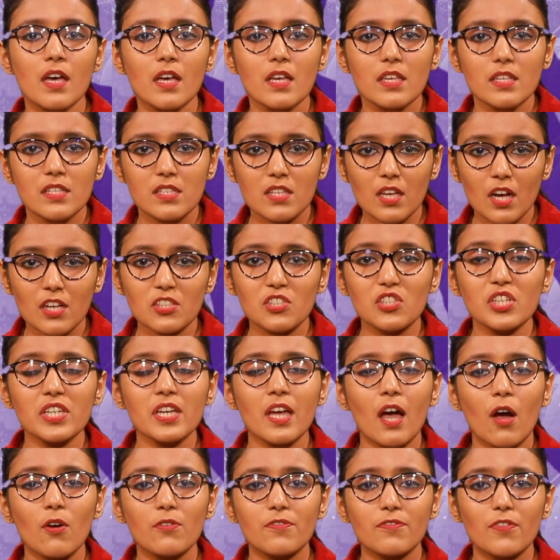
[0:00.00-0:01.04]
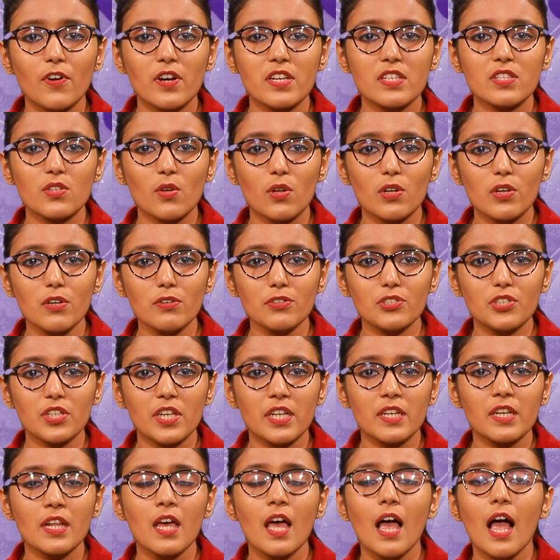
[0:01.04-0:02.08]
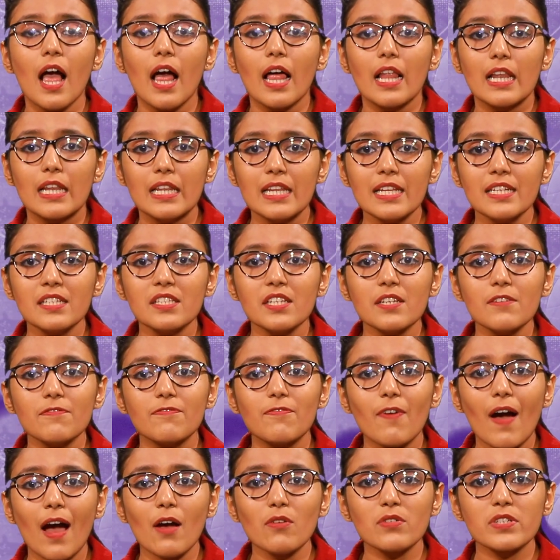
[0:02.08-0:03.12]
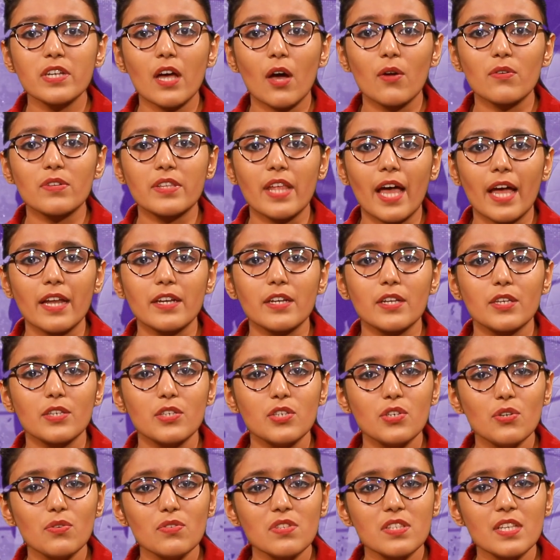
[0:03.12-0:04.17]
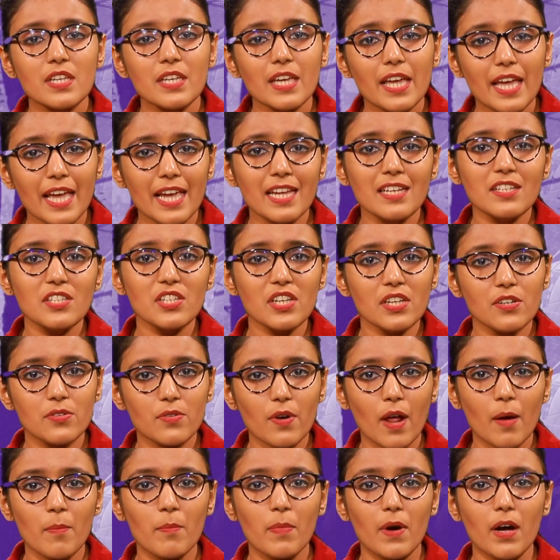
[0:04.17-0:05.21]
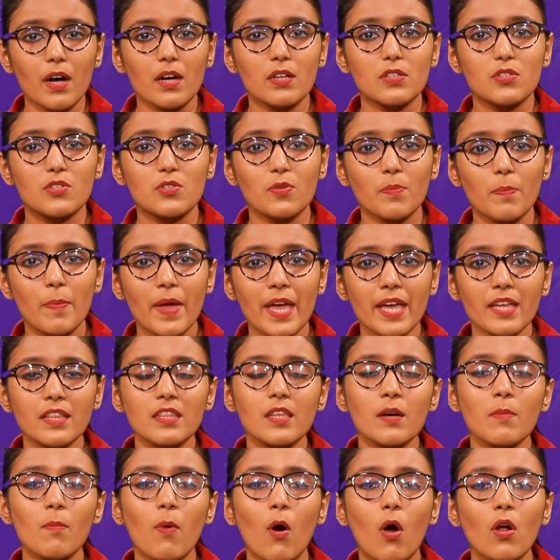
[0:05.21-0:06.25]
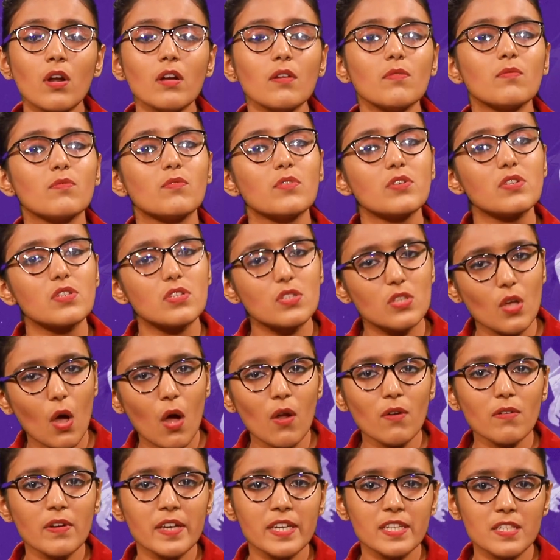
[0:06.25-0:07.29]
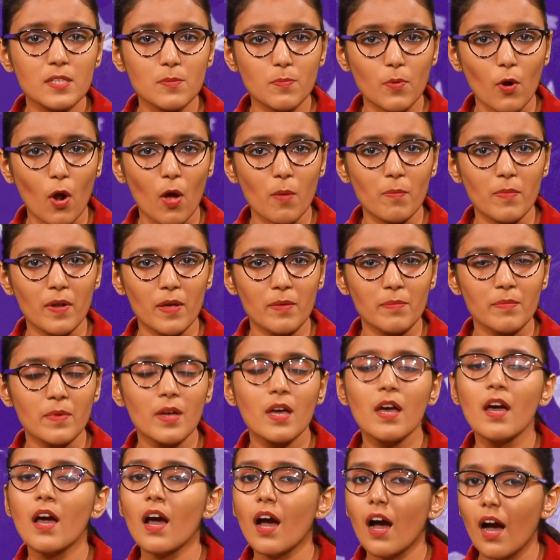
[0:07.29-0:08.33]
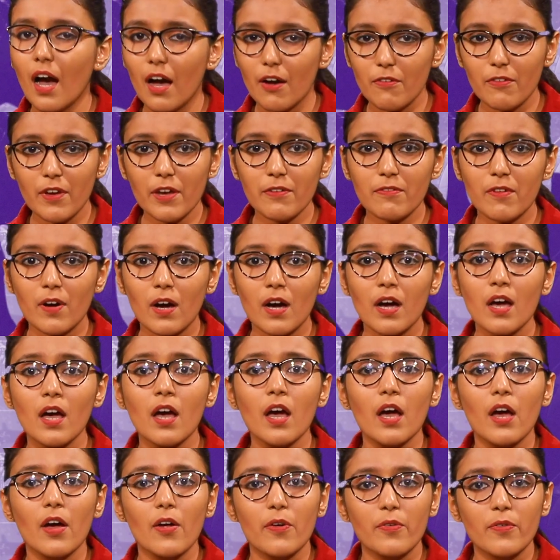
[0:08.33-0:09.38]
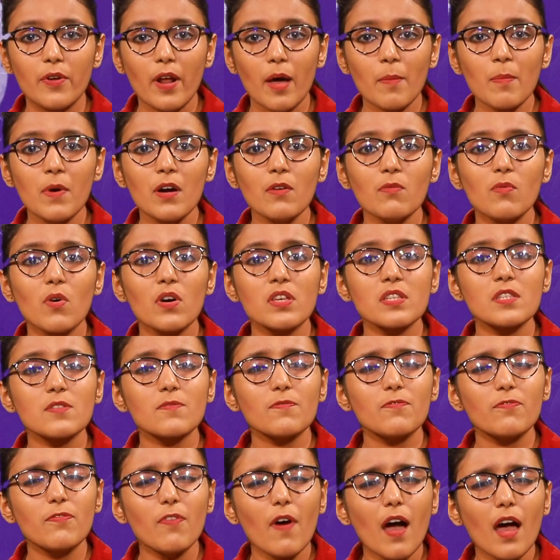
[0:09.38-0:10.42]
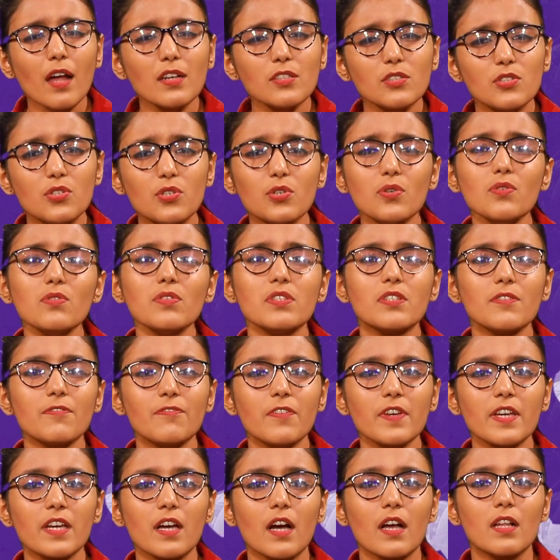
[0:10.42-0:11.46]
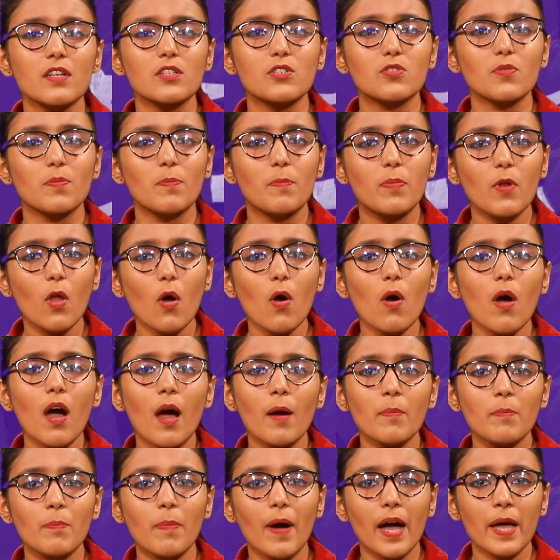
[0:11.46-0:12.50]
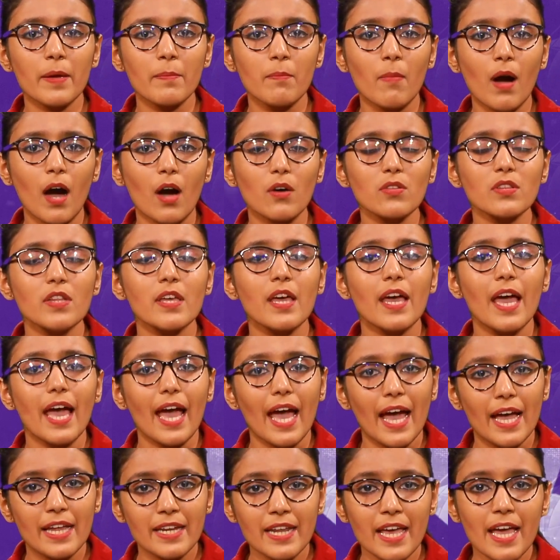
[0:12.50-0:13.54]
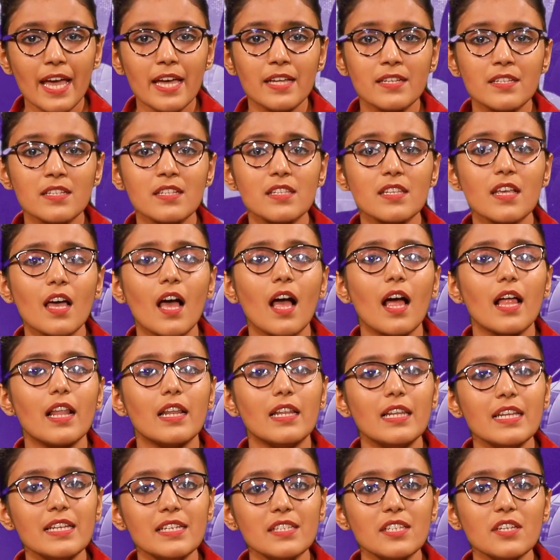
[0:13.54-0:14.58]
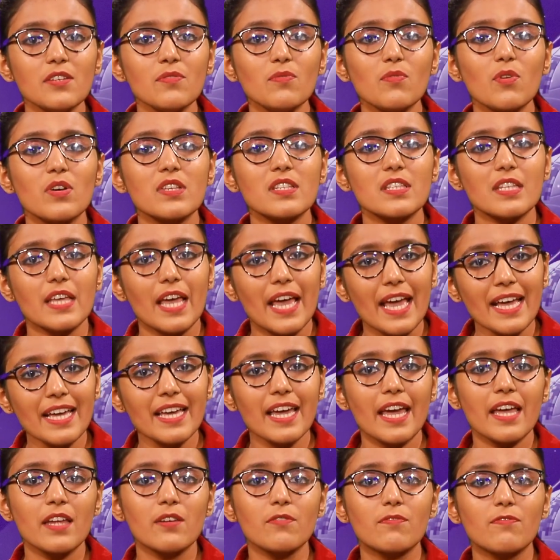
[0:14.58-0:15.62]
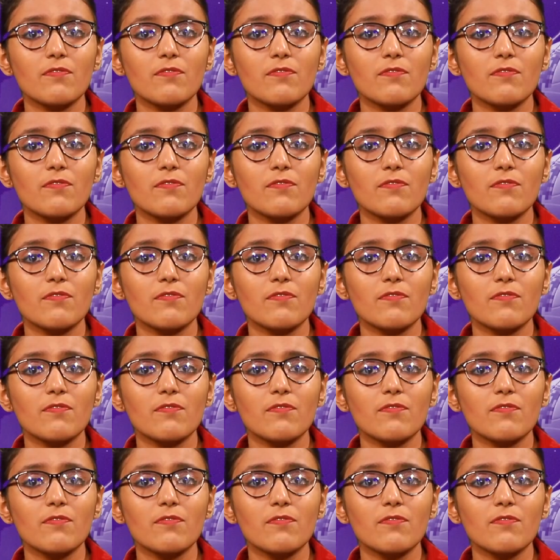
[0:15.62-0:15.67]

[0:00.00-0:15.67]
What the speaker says: Searching out for a solution, Linden found out that using Indian rubber to make the ball would solve his problem. However, rubber was far too difficult to blow up by mouth and hence Linden was again